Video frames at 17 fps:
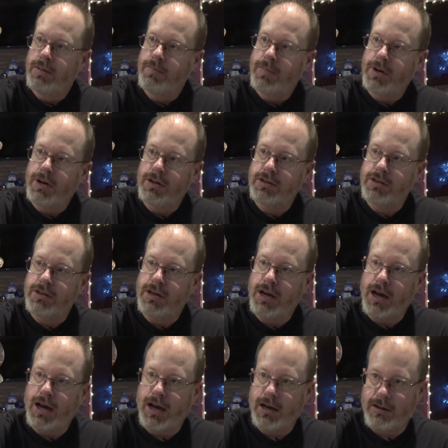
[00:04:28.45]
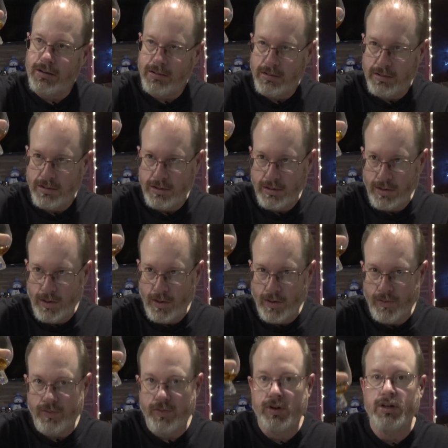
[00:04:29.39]
but it's not
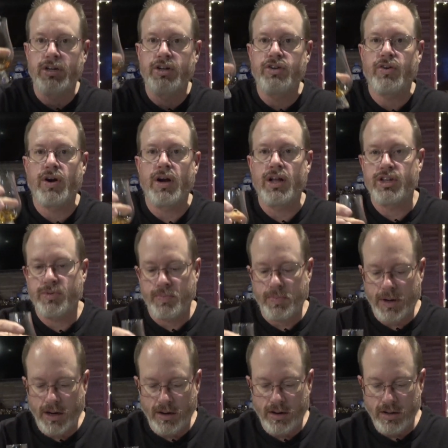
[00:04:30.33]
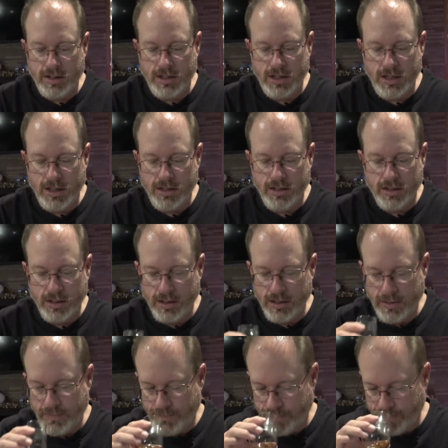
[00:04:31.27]
overly transparent
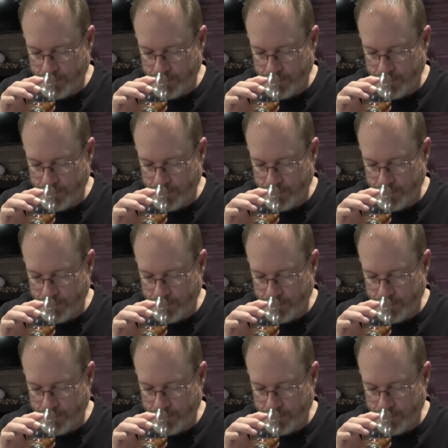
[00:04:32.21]
either.